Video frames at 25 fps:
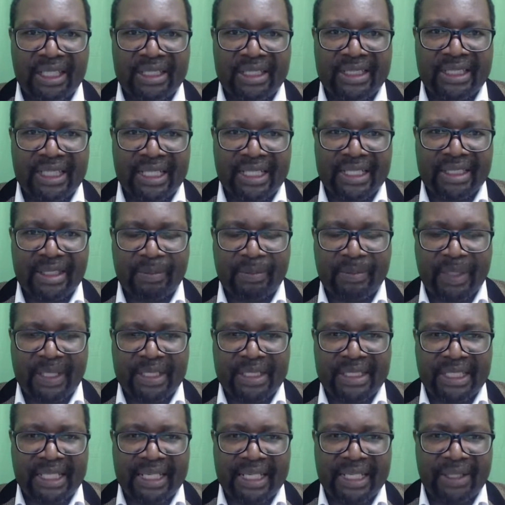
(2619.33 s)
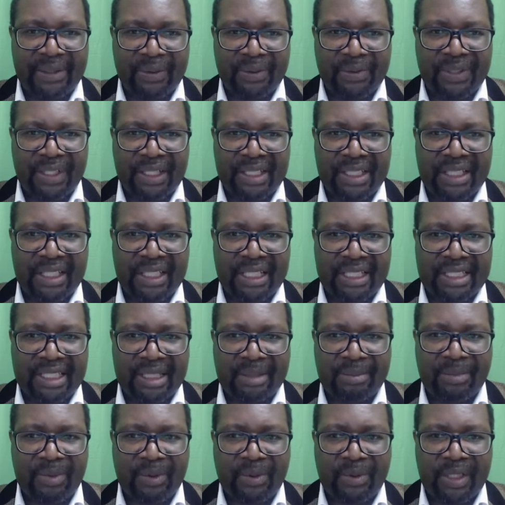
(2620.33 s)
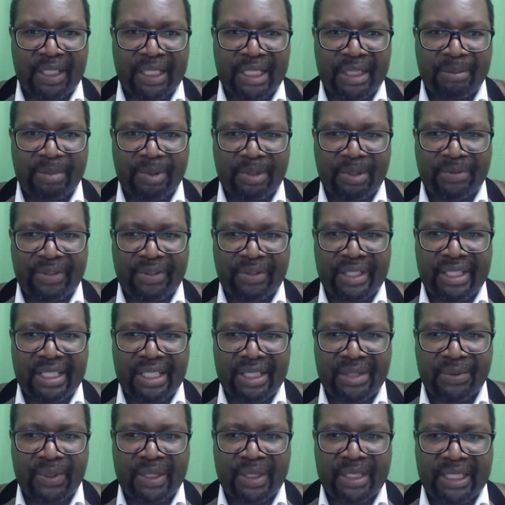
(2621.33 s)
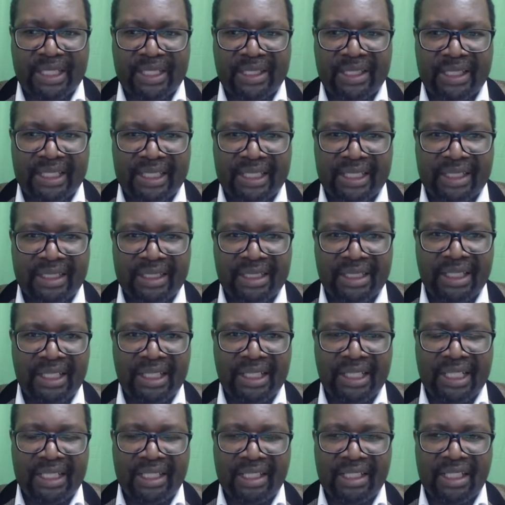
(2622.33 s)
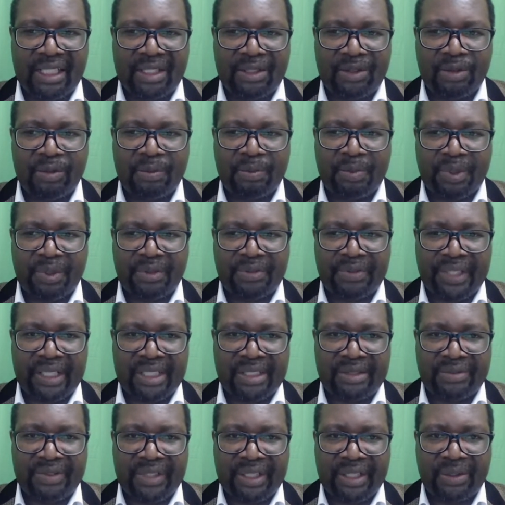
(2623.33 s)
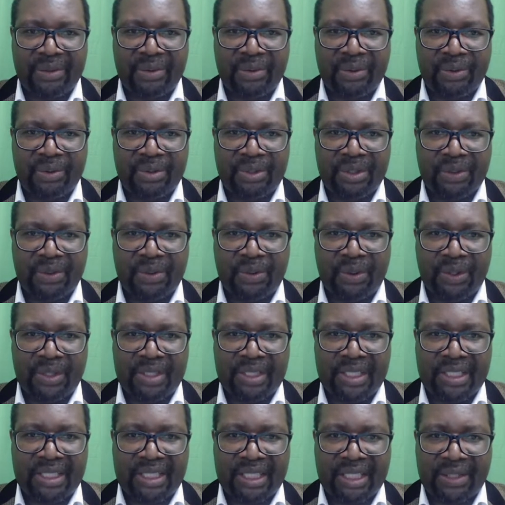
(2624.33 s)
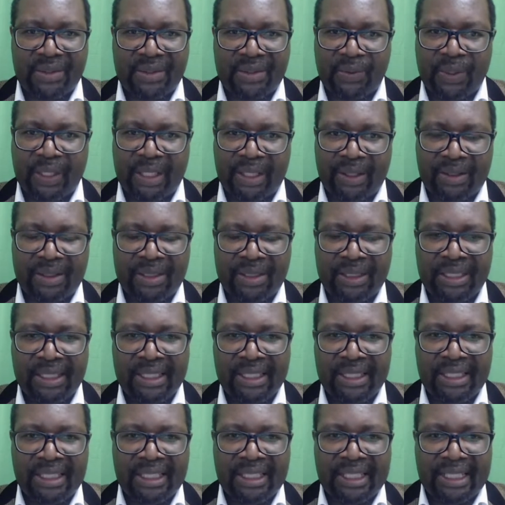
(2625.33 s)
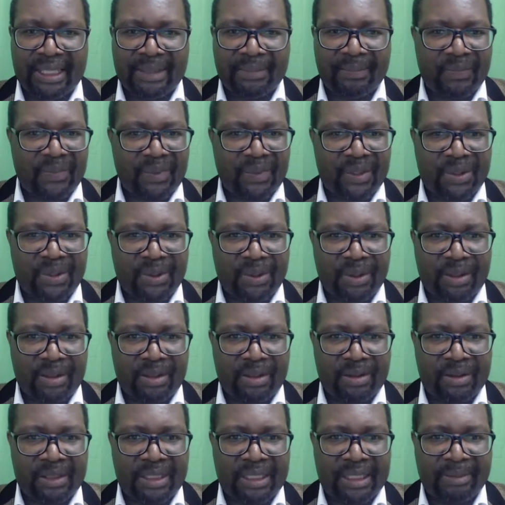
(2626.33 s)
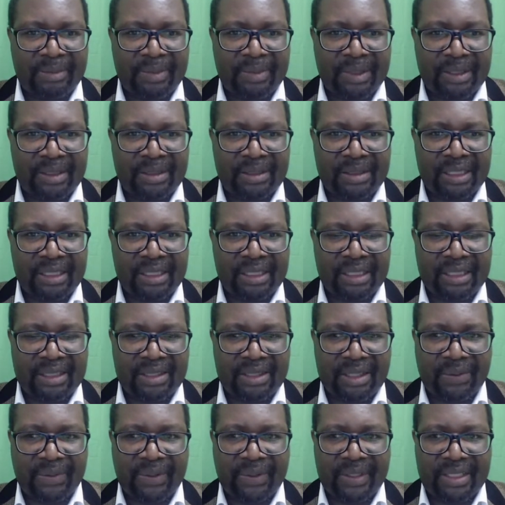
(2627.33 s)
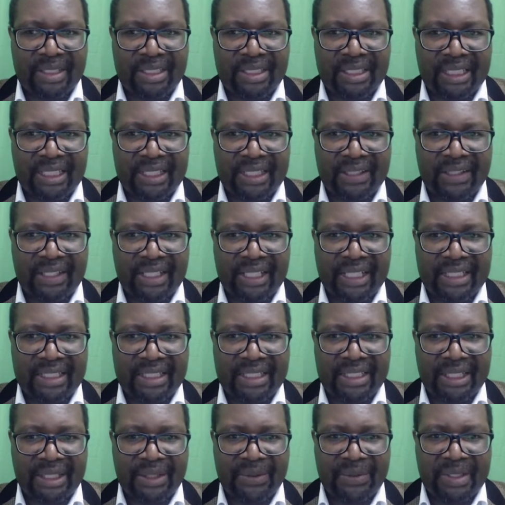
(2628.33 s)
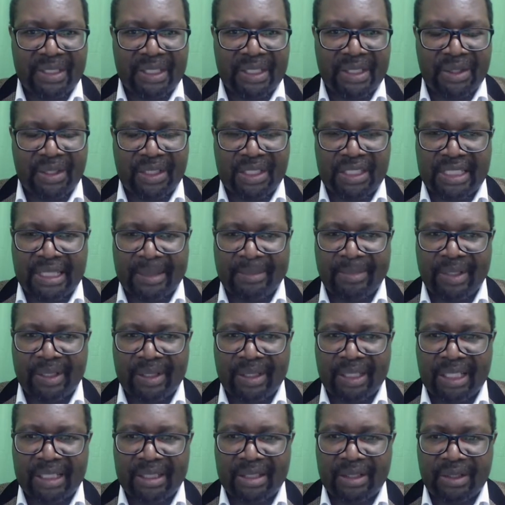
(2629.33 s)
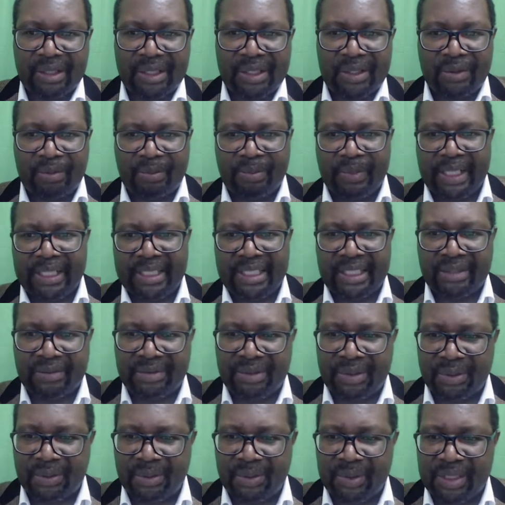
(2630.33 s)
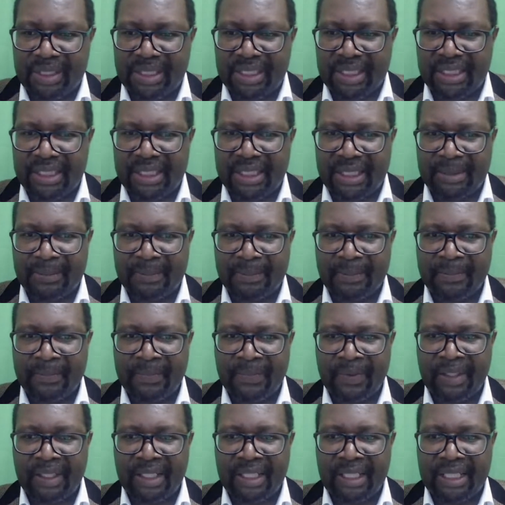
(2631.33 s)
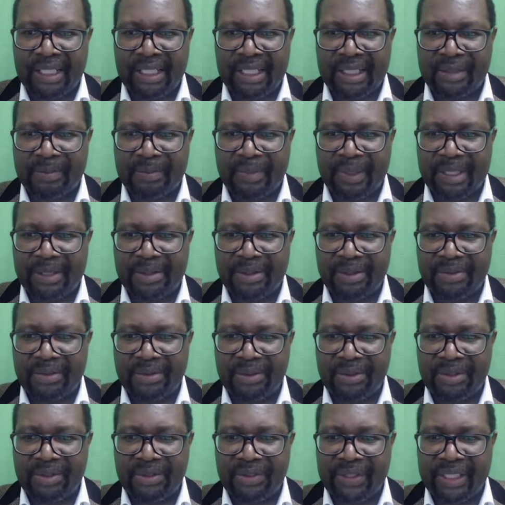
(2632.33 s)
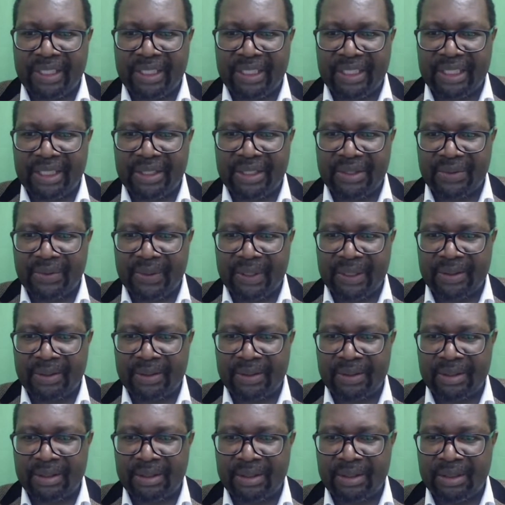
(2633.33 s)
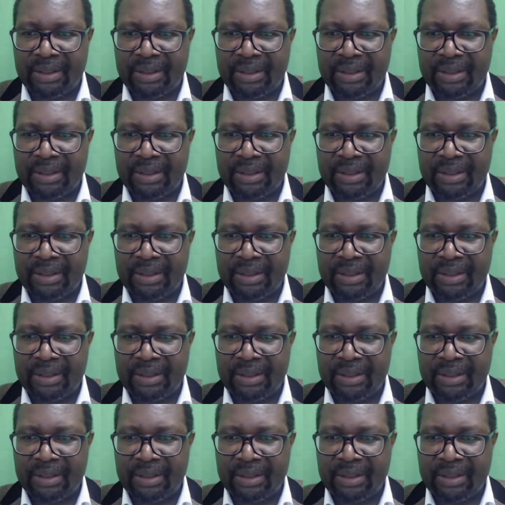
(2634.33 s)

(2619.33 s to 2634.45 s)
the test. But I know that there are some online providers which are there, and they do provide very good courses as well. So I mean, as long as they are genuine, it's something that you might have to consider as part of your training as well.